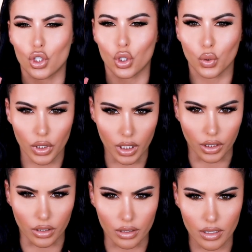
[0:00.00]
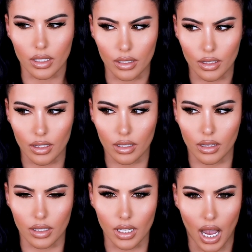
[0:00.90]
2 years since
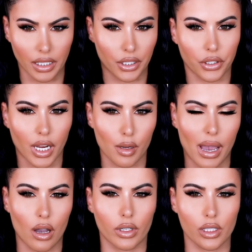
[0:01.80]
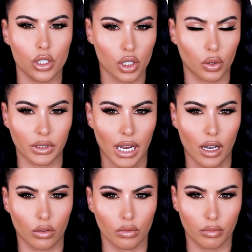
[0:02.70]
this highlighter came out. It's sold
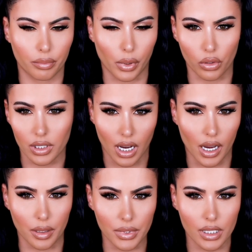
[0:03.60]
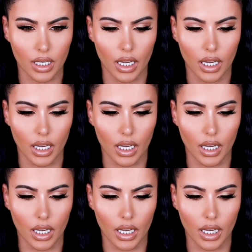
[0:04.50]
out both times.